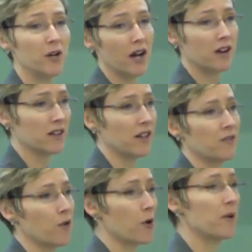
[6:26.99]
calculate
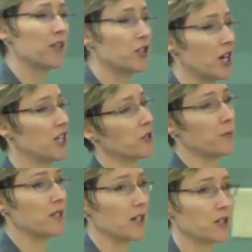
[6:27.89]
for me the change in
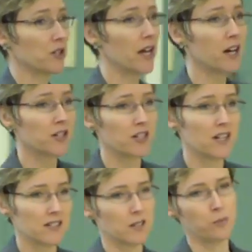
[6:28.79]
potential energy
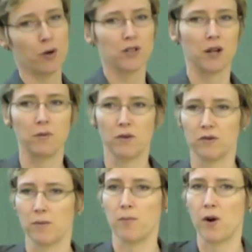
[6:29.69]
as this proton moves
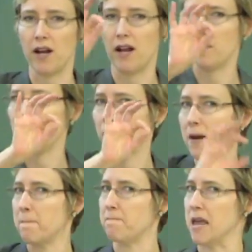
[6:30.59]
from point A to point
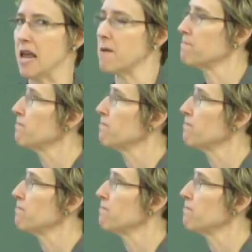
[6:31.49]
B.